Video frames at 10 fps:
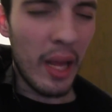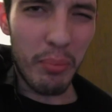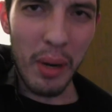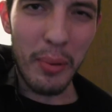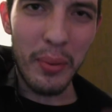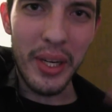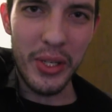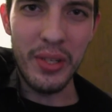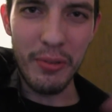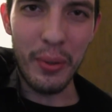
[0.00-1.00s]
in
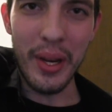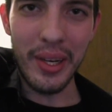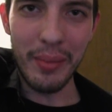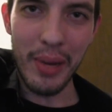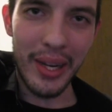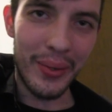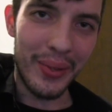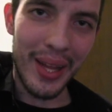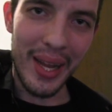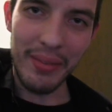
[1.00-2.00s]
preparation for ending my
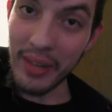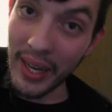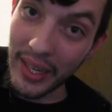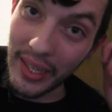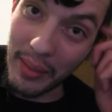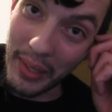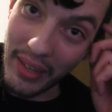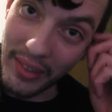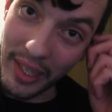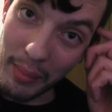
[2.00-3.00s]
own life, I ended up
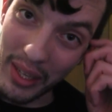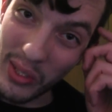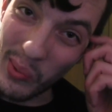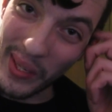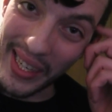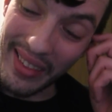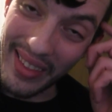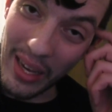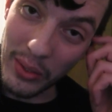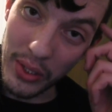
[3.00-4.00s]
giving about
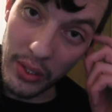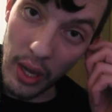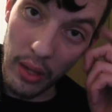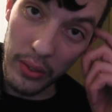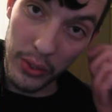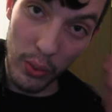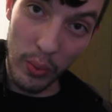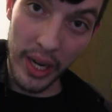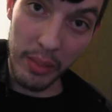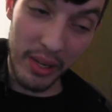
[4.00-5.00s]
$20,000
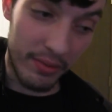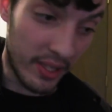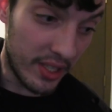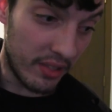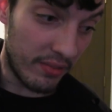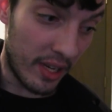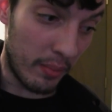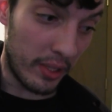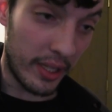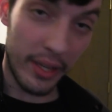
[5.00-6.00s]
away to my friends and
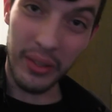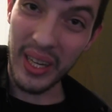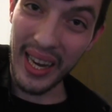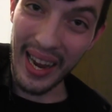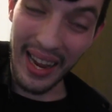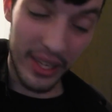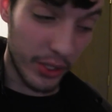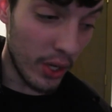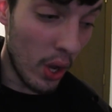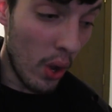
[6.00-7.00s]
family in either
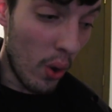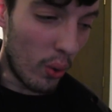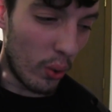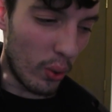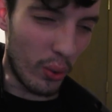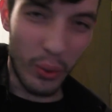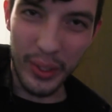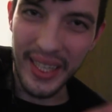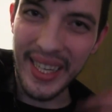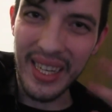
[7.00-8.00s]
cash
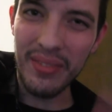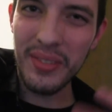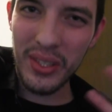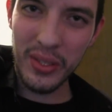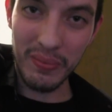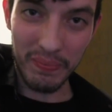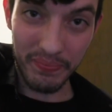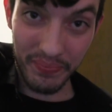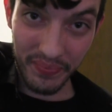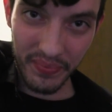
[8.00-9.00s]
or gifts,
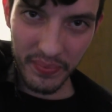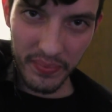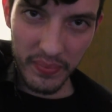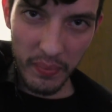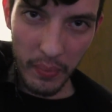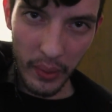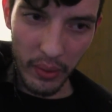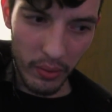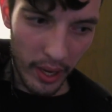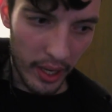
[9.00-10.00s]

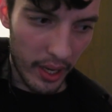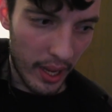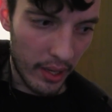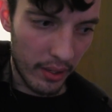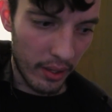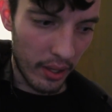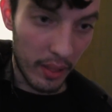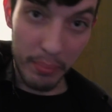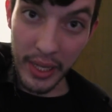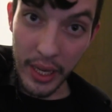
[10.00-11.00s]
right?
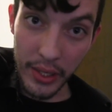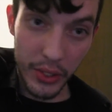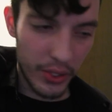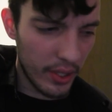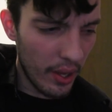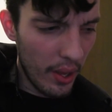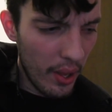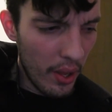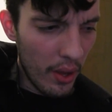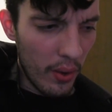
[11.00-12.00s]
And Peach
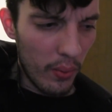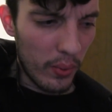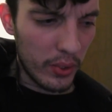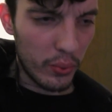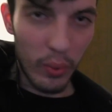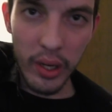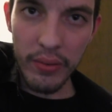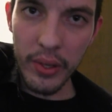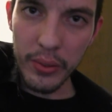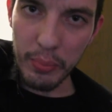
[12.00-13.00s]
was one
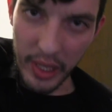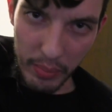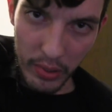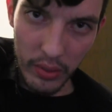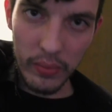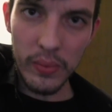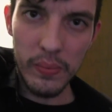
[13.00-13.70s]
of those people.